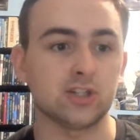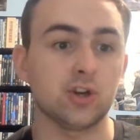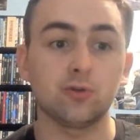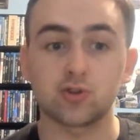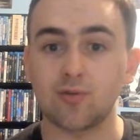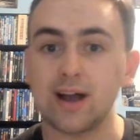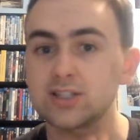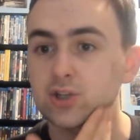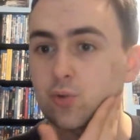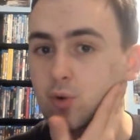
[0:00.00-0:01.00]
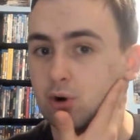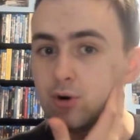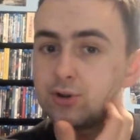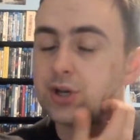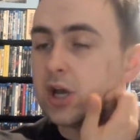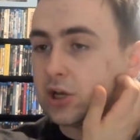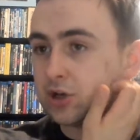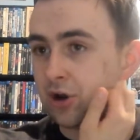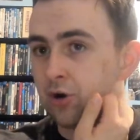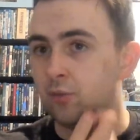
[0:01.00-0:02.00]
So Jurassic World,
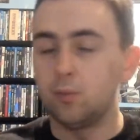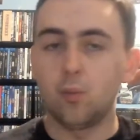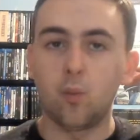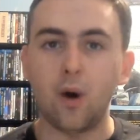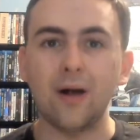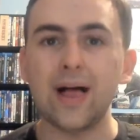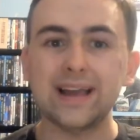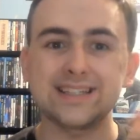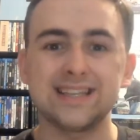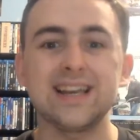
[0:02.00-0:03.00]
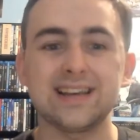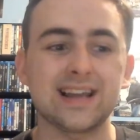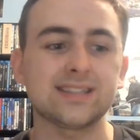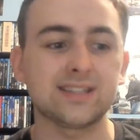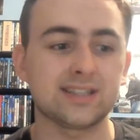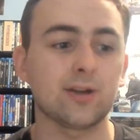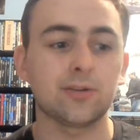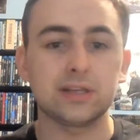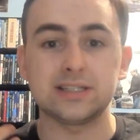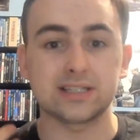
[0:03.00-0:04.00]
while I didn't
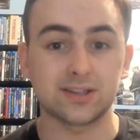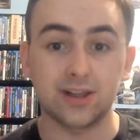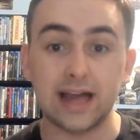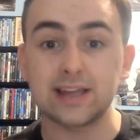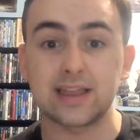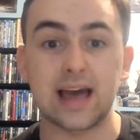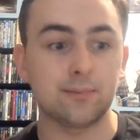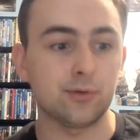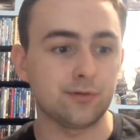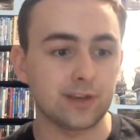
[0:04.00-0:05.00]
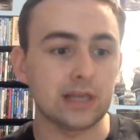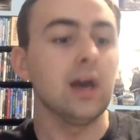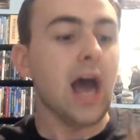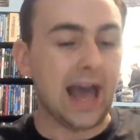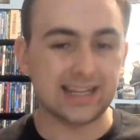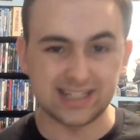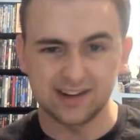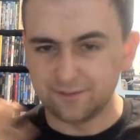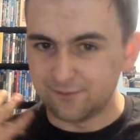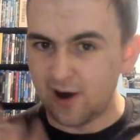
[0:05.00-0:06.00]
necessarily dislike that movie, I
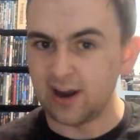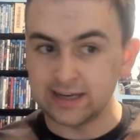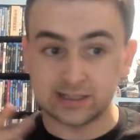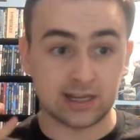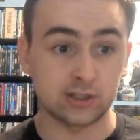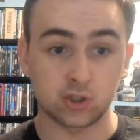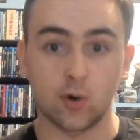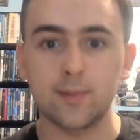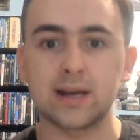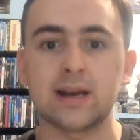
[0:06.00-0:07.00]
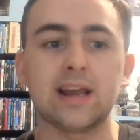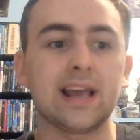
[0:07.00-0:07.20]
did find enjoyment in it.